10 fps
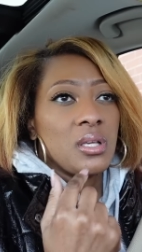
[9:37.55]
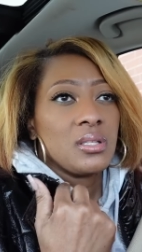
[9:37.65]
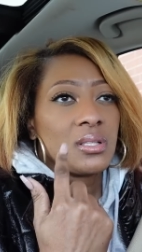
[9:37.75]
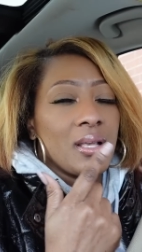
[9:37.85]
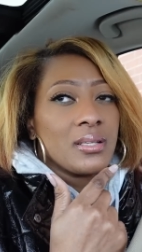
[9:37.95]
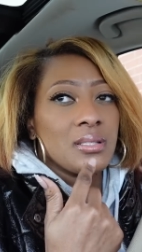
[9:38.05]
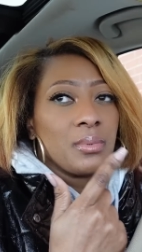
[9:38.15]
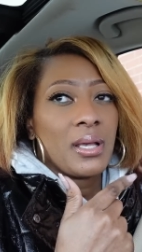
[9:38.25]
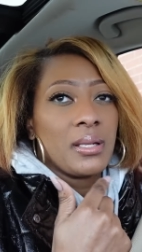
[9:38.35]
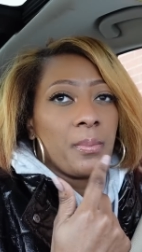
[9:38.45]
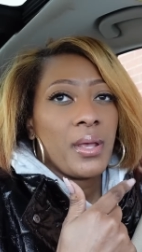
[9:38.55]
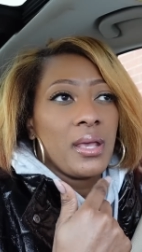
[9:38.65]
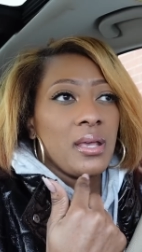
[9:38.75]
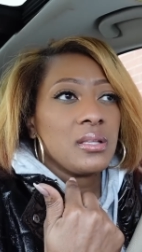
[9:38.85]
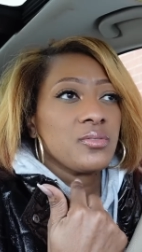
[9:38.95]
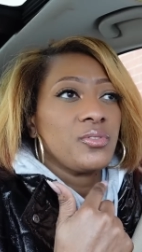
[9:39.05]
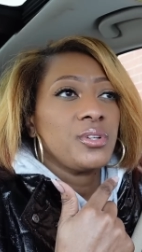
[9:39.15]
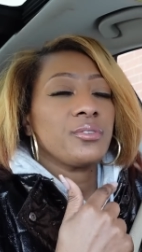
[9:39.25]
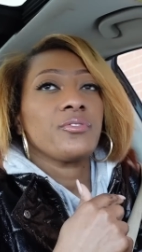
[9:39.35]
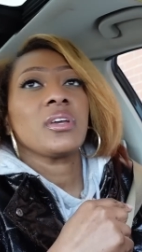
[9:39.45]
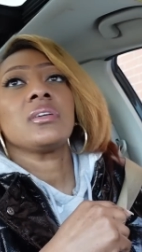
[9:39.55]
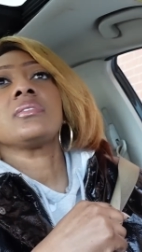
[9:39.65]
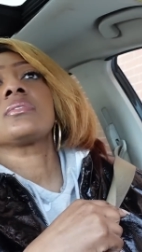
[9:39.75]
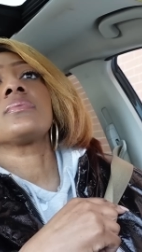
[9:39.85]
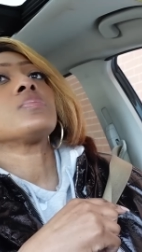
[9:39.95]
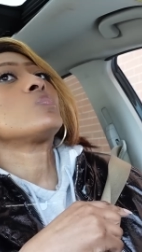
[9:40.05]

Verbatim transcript: It's like some kind of pads for your face.